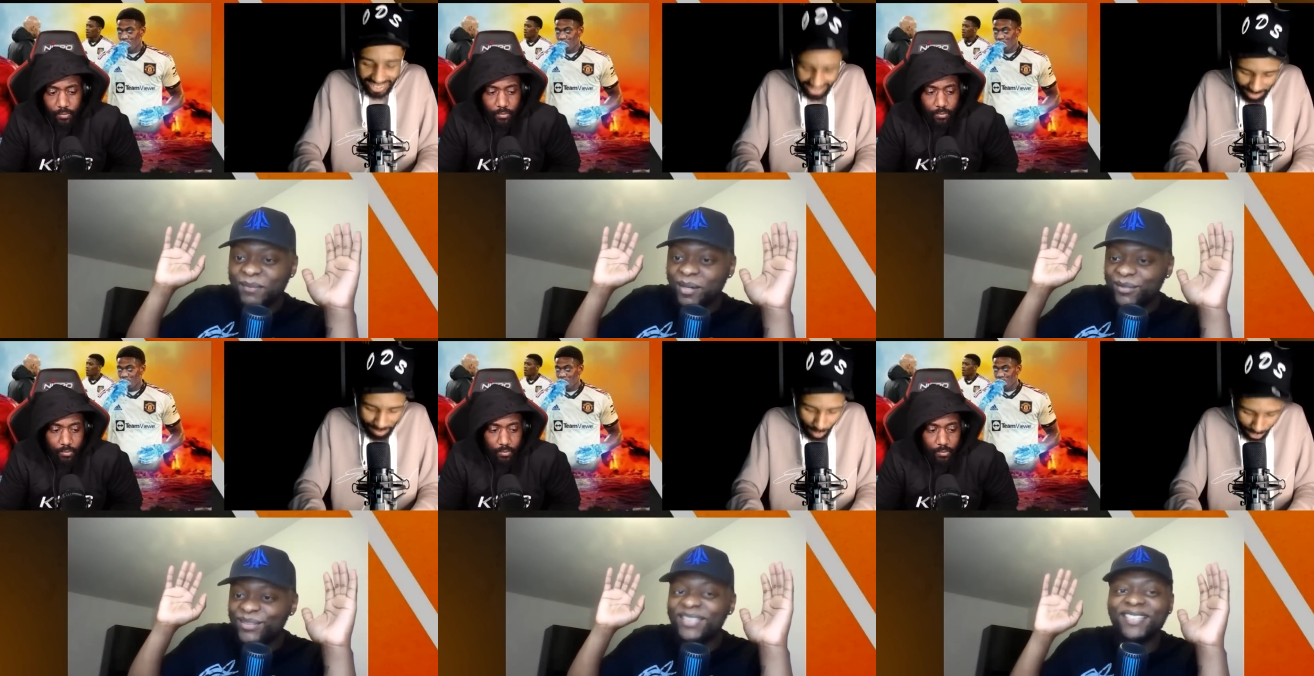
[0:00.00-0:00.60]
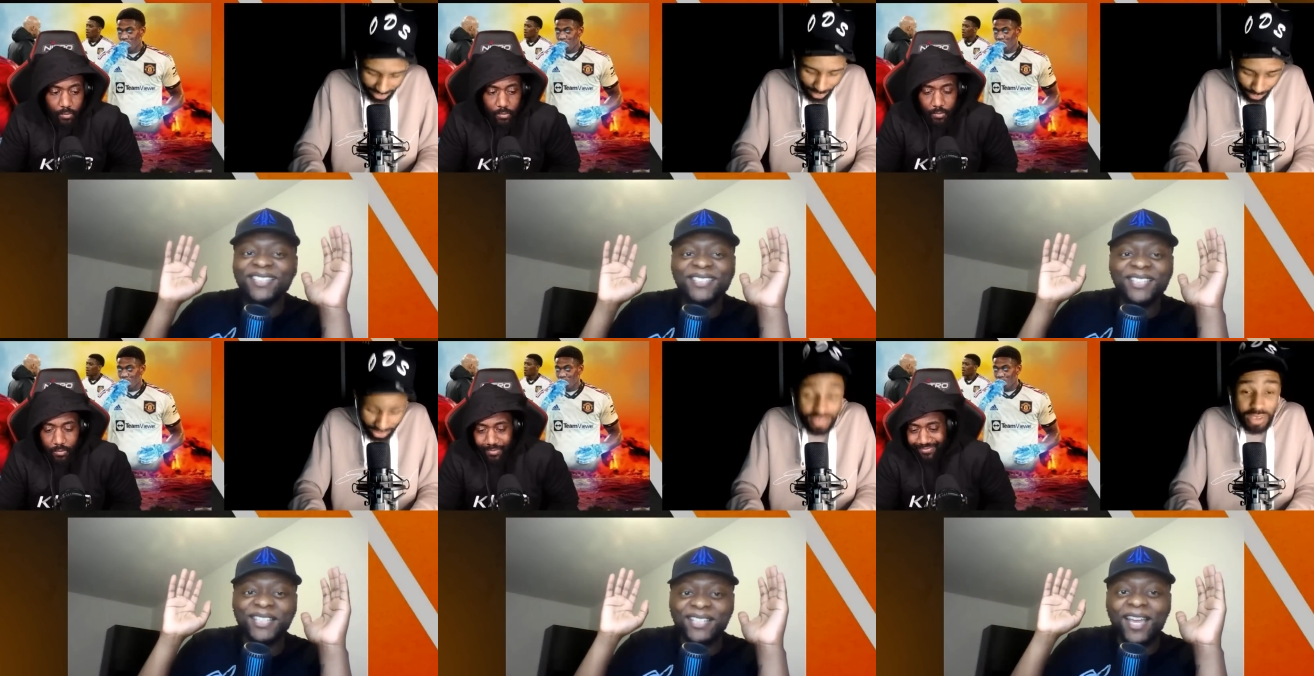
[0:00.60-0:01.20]
Speaker 1: He did bro. say pause, yo.
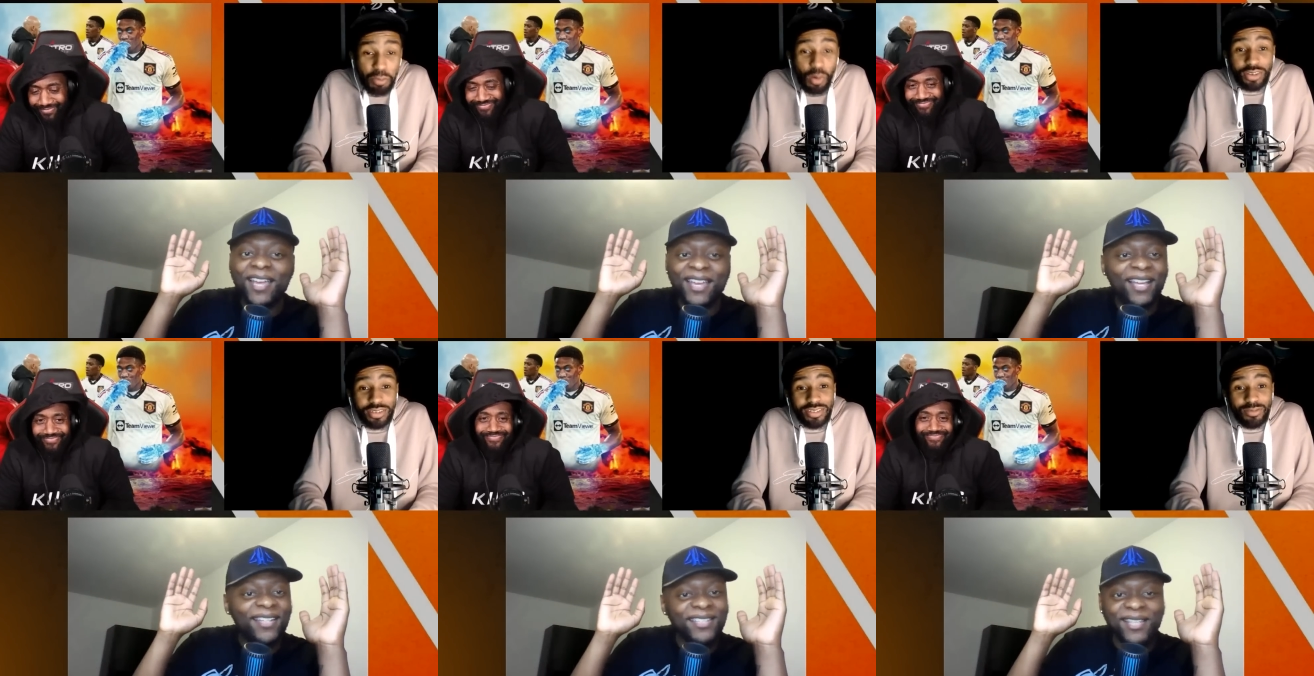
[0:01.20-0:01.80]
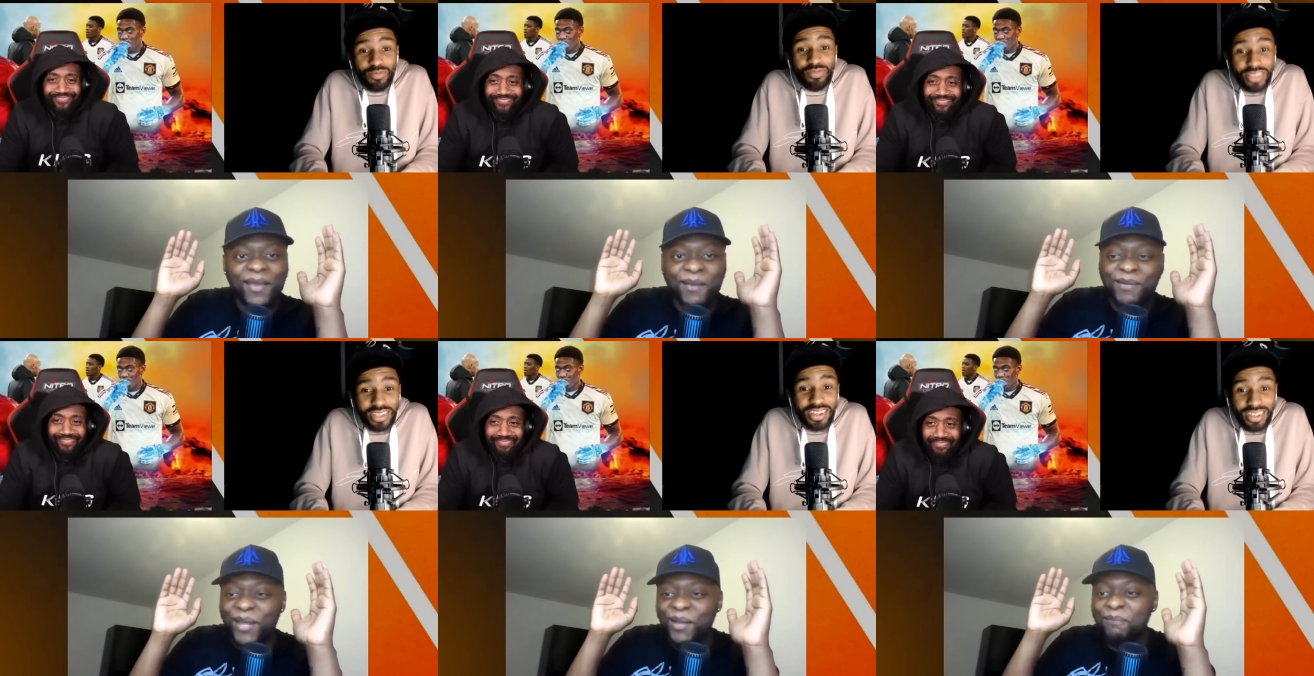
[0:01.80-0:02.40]
He did say yeah, pause. Yeah, I did
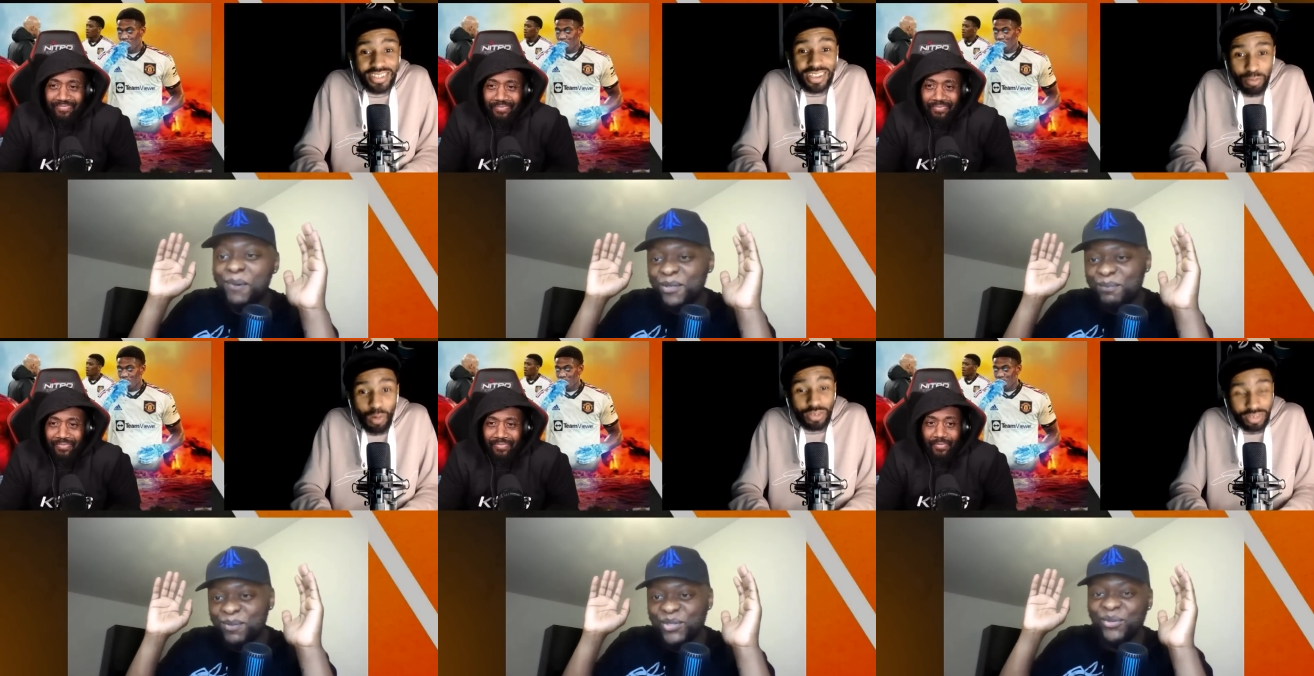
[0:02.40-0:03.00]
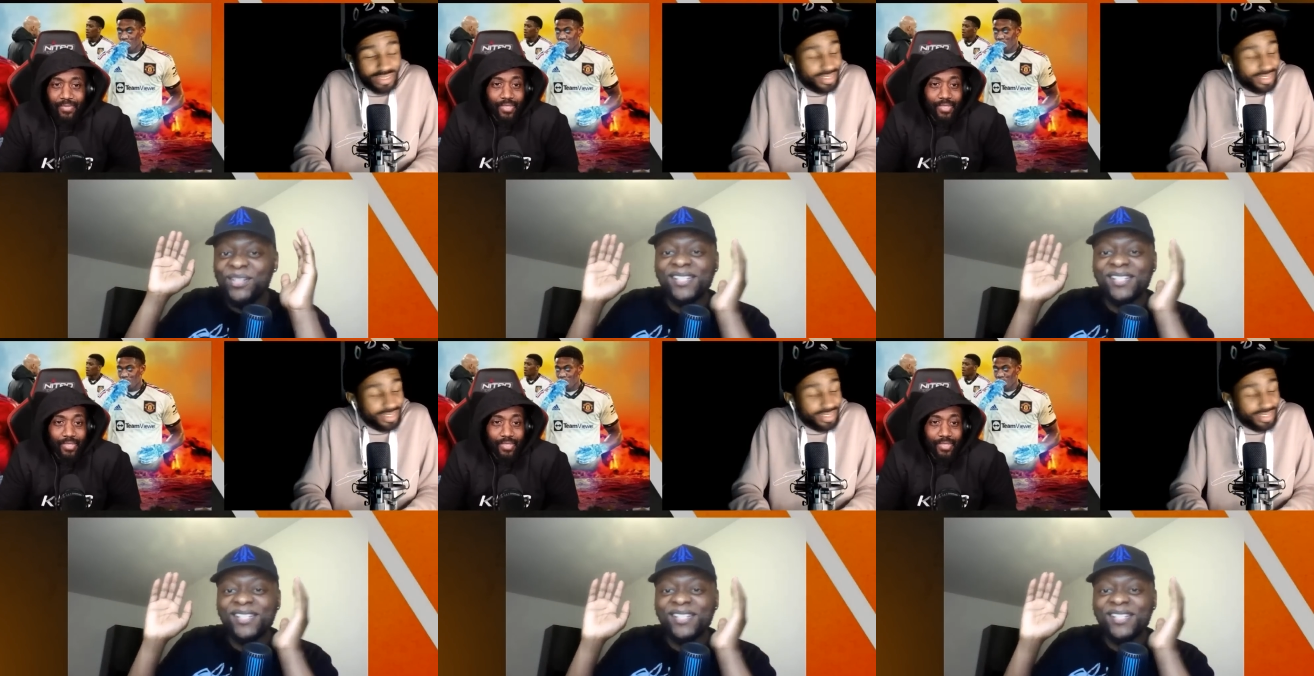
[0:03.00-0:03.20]
say pause patrol is